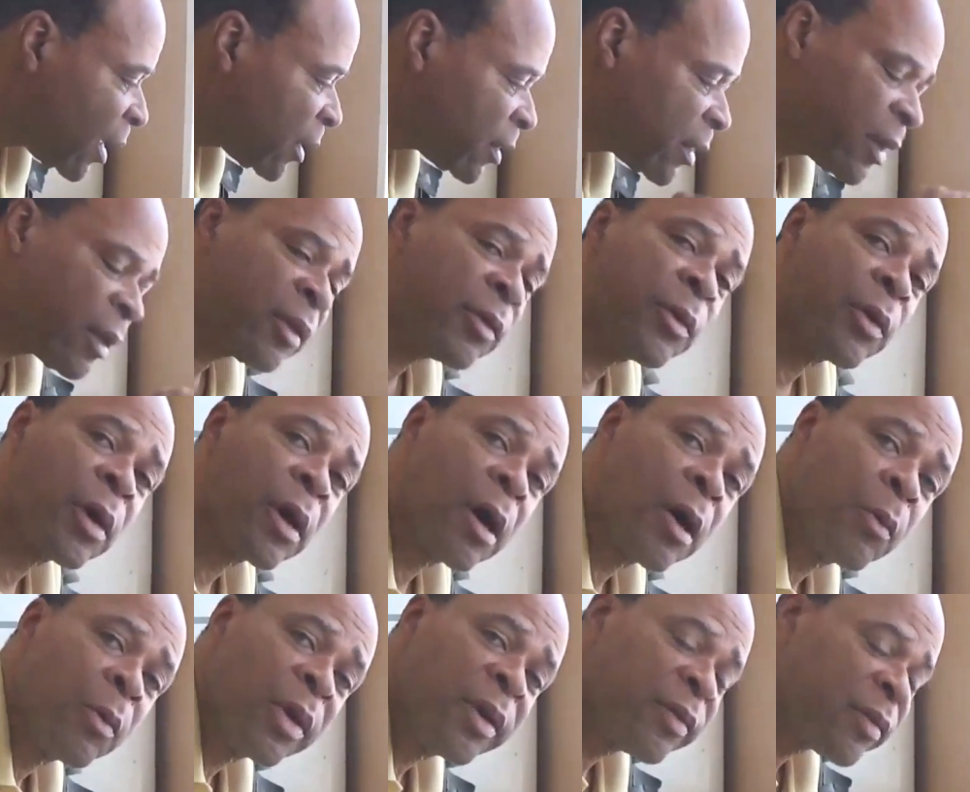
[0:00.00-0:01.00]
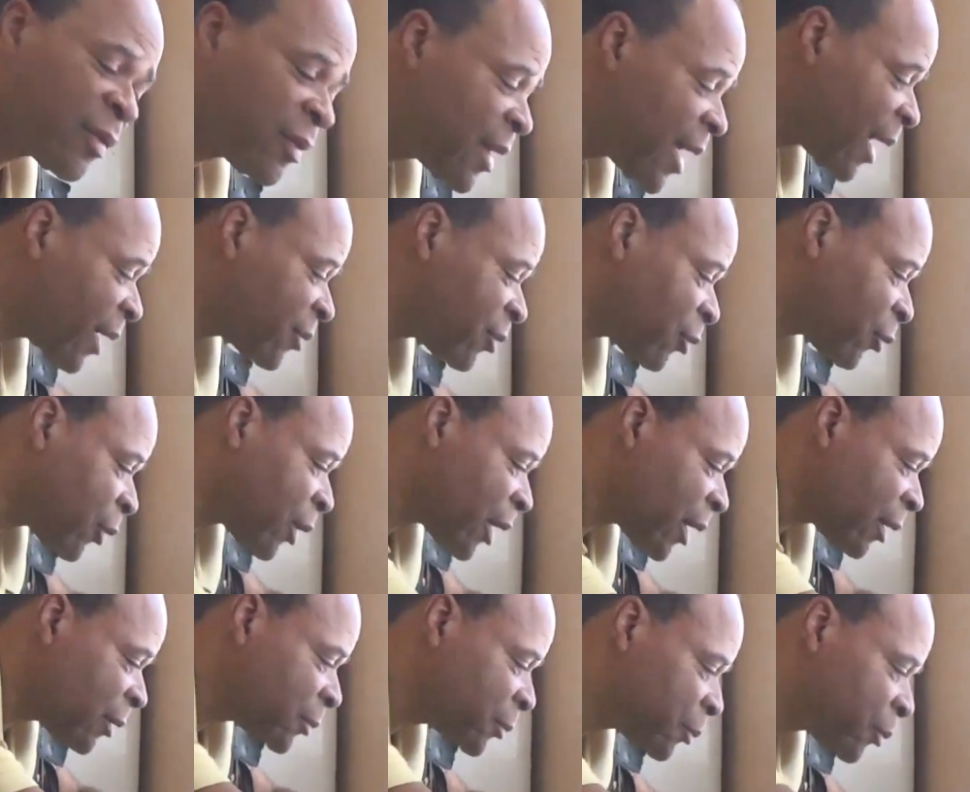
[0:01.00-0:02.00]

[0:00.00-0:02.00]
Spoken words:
There were always snacks around.